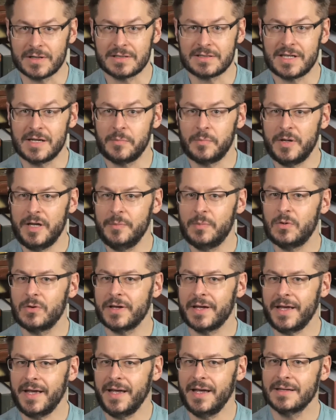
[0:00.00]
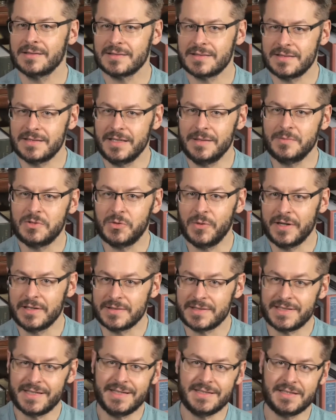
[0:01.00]
is that people can't seem to
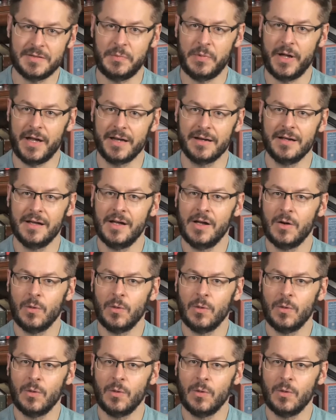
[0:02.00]
anticipate